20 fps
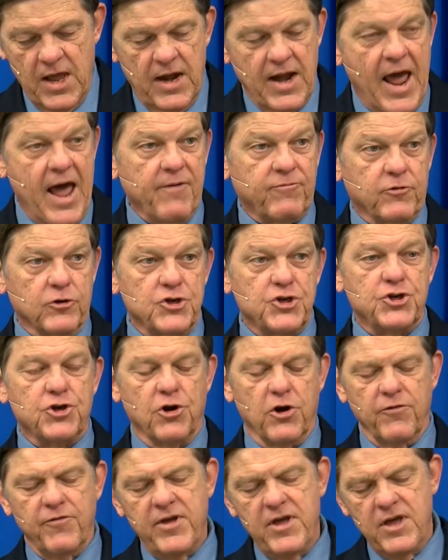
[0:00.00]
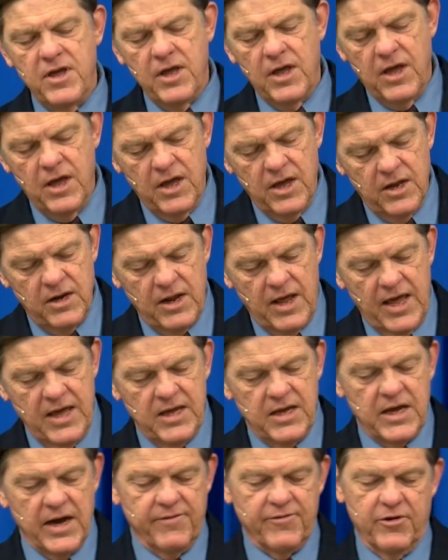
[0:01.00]
After serving in a
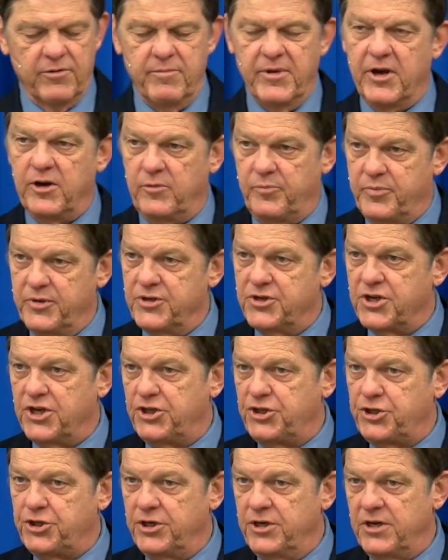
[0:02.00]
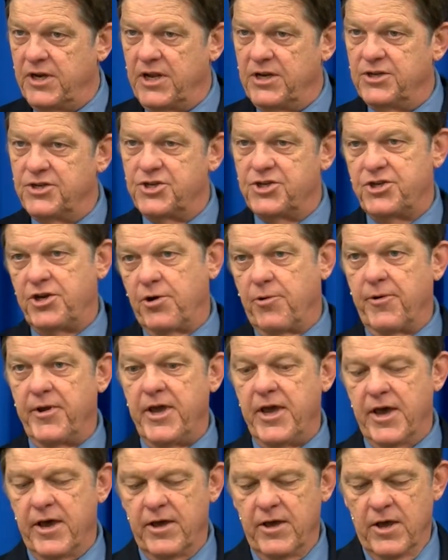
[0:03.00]
governmental position in
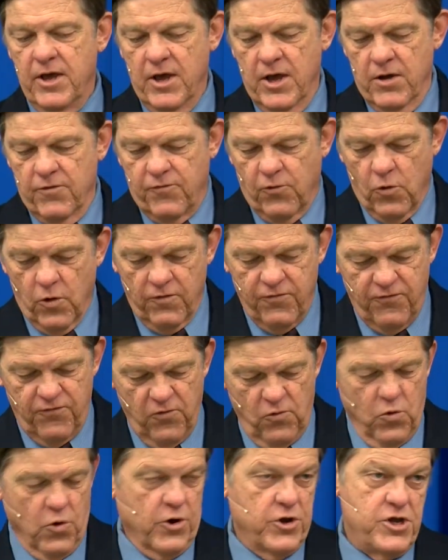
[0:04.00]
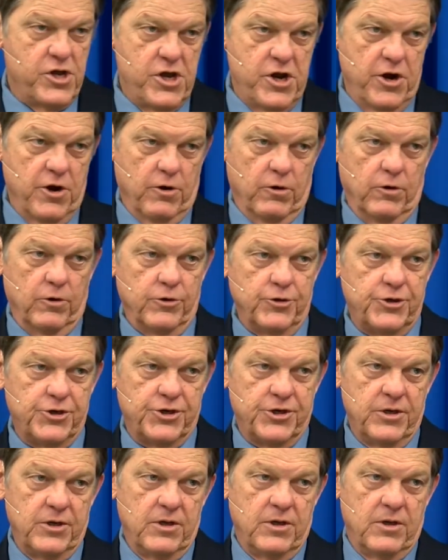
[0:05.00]
Syria for 4
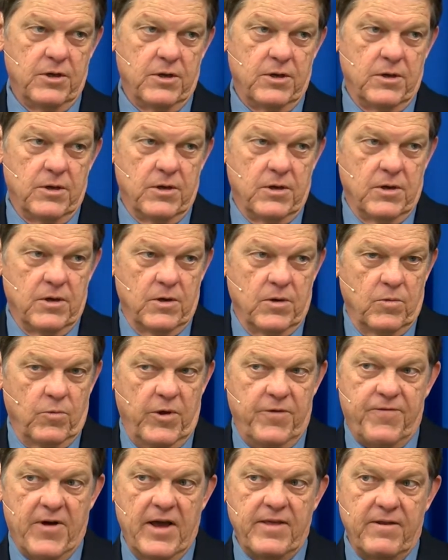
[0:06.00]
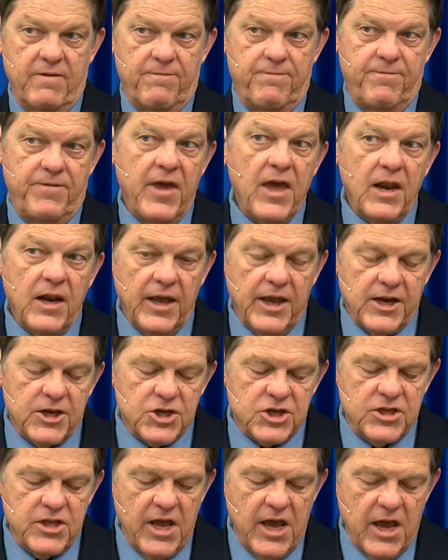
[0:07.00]
years, we find that
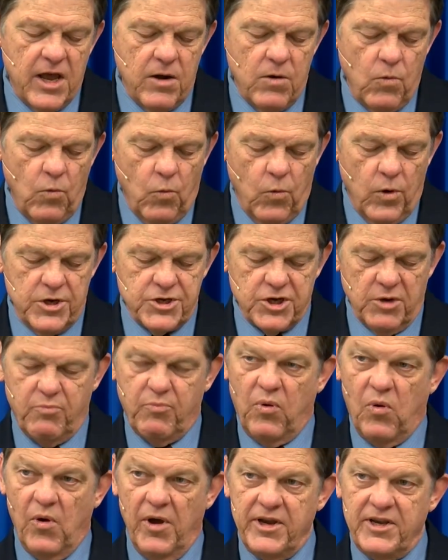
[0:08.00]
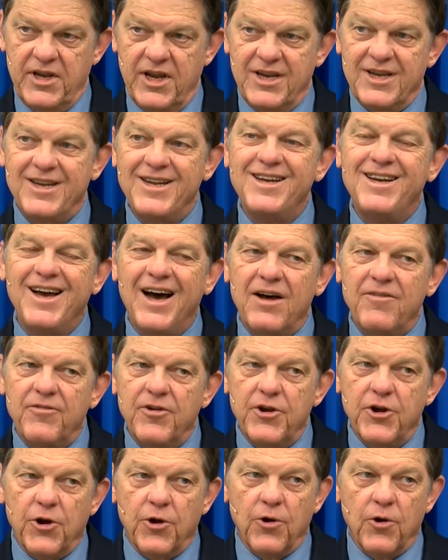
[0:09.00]
Felix then was appointed
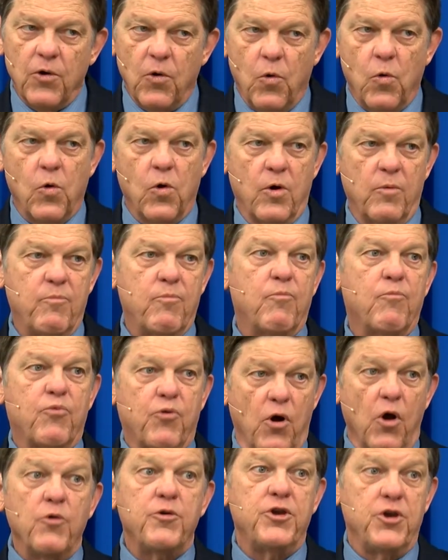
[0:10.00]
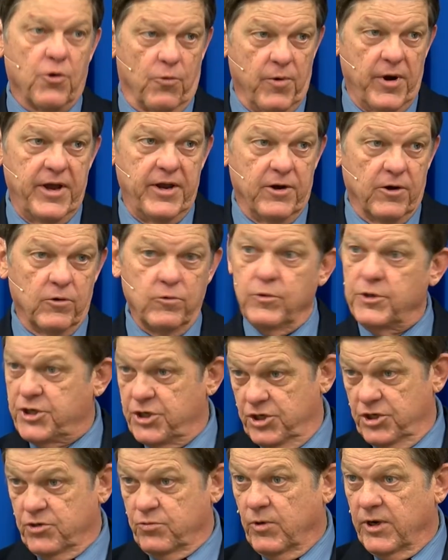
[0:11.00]
governor or procurator, which
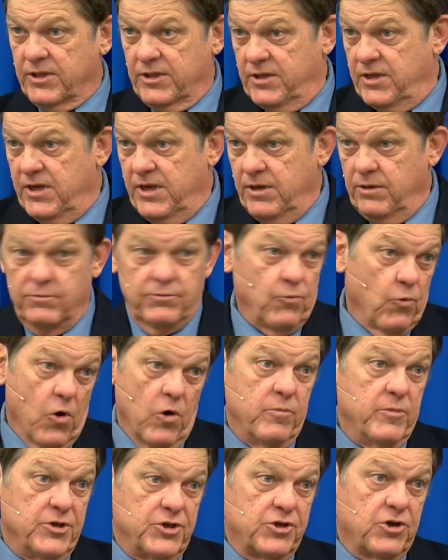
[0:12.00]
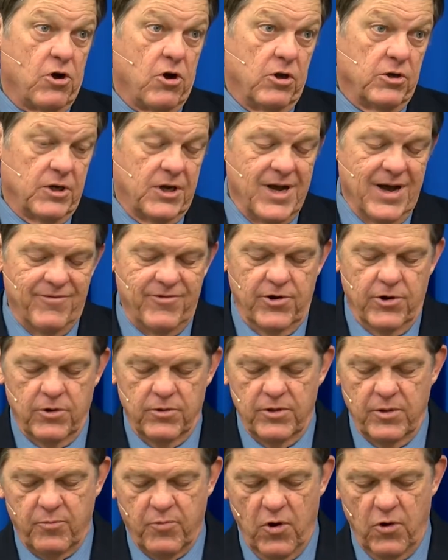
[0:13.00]
is what the Romans called a governor,
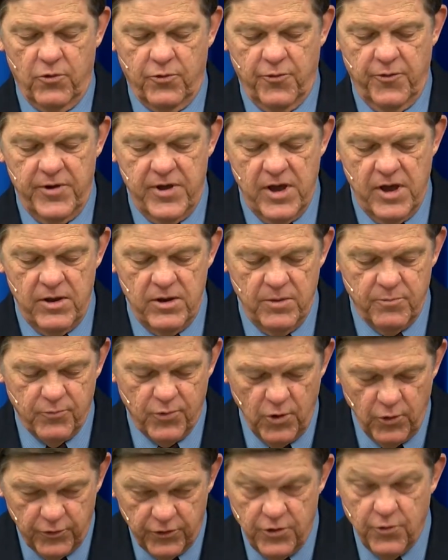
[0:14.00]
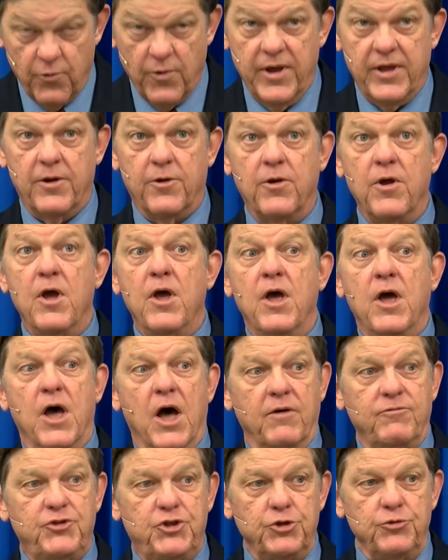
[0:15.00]
the procurator
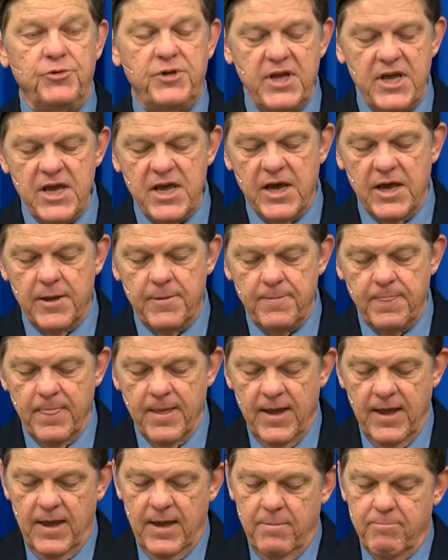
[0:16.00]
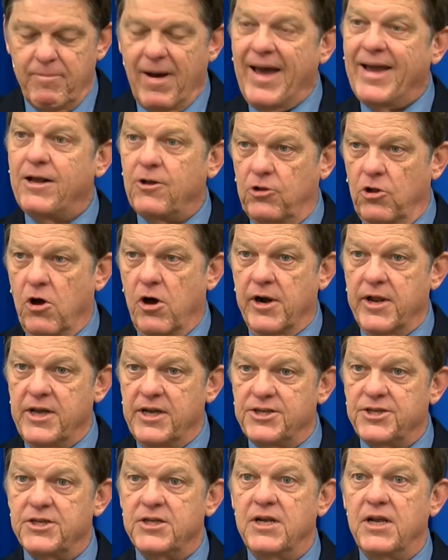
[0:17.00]
of Judea, by
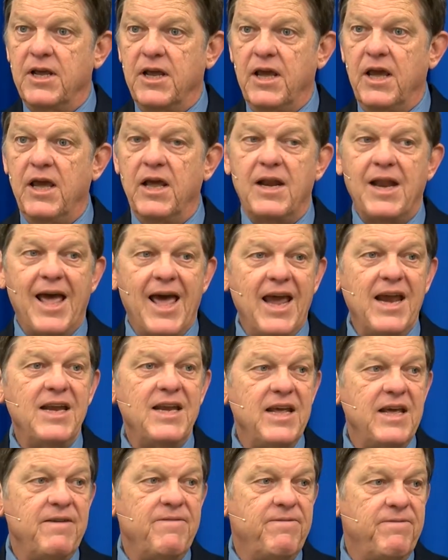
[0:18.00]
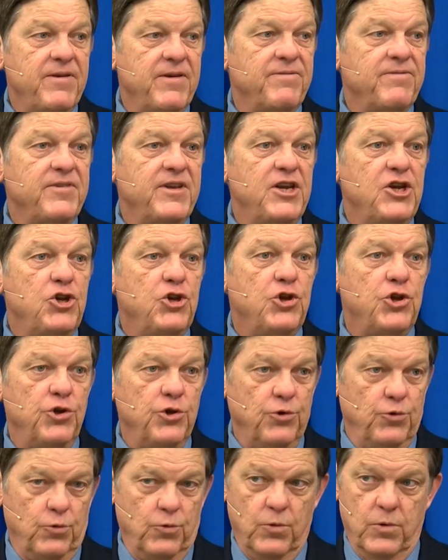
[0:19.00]
Claudius in AD
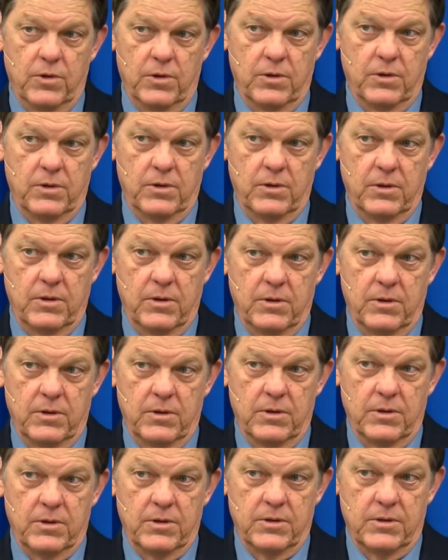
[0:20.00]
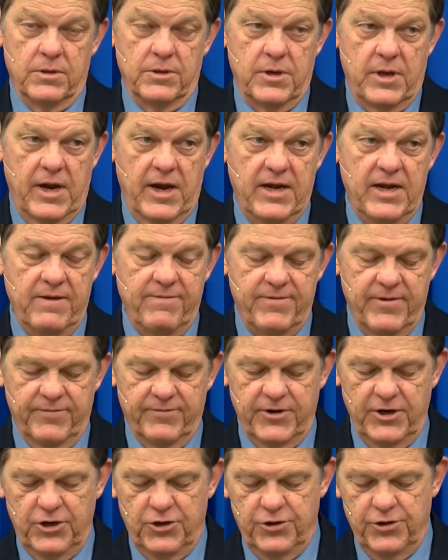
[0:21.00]
52. AD
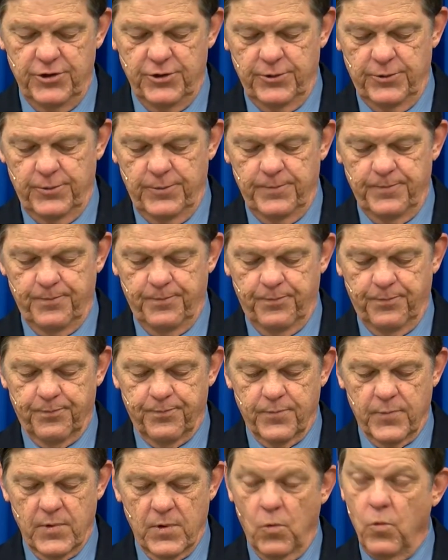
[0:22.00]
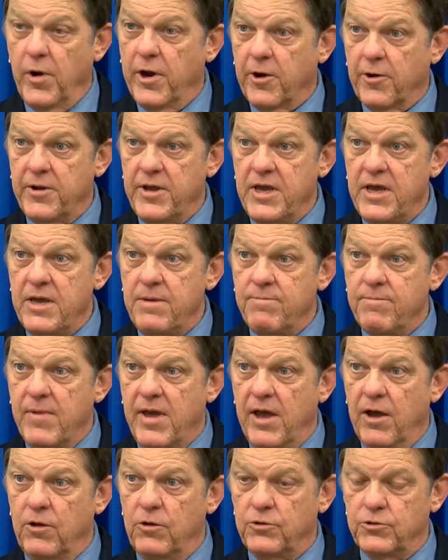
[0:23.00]
52, where he
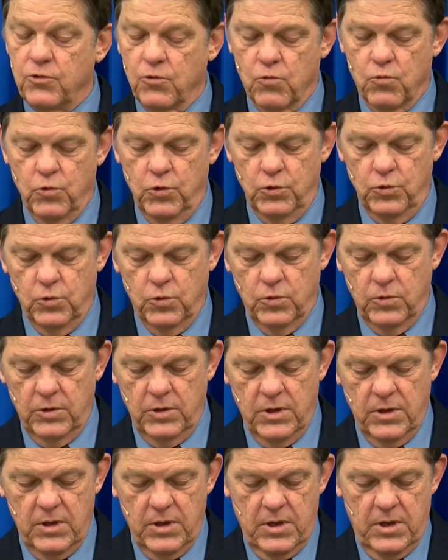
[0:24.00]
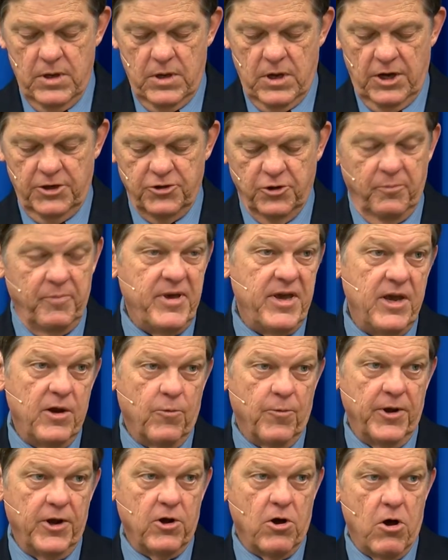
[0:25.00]
held rule until being
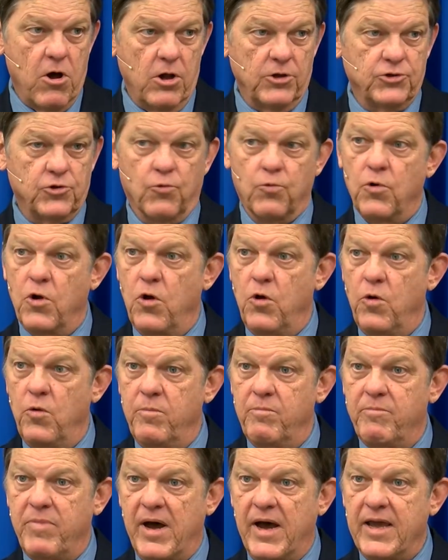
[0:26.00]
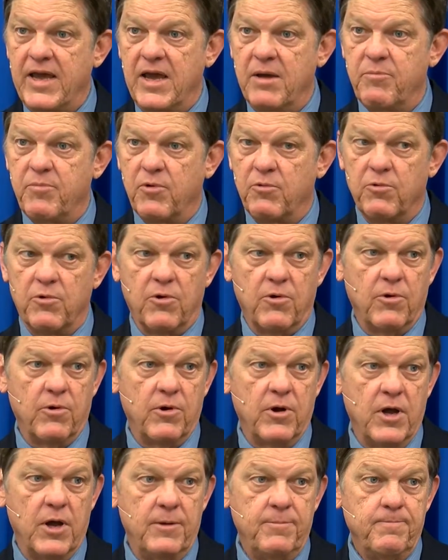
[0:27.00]
recalled to Rome by
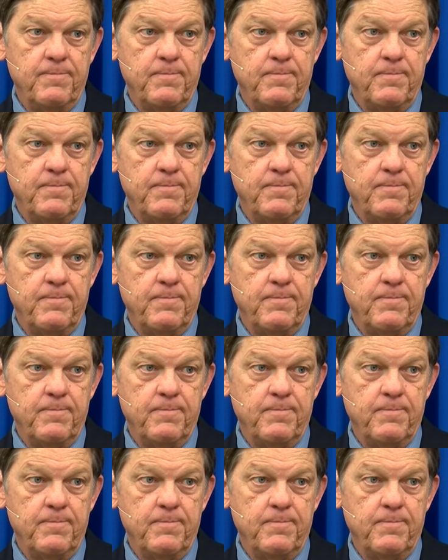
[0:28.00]
Emperor